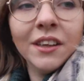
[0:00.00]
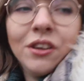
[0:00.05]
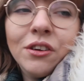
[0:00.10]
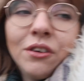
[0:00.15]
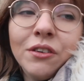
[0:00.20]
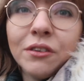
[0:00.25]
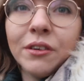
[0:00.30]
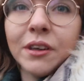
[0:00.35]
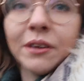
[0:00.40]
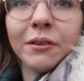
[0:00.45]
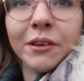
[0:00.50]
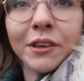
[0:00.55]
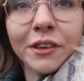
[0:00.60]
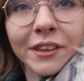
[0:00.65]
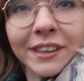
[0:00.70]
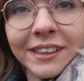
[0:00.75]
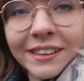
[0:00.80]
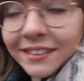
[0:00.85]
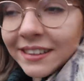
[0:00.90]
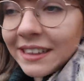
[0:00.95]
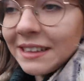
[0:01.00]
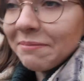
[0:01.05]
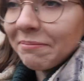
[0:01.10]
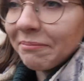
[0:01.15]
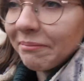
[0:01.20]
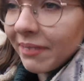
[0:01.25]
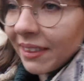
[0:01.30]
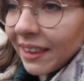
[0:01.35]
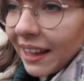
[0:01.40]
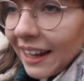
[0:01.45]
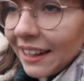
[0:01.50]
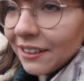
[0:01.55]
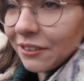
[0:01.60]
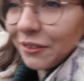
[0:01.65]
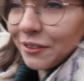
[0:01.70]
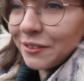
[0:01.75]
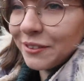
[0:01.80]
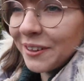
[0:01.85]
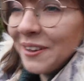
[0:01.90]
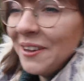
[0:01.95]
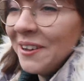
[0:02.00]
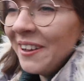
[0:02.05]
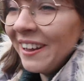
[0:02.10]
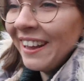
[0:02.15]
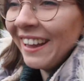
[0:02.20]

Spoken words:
not knowing what you're gonna see. And also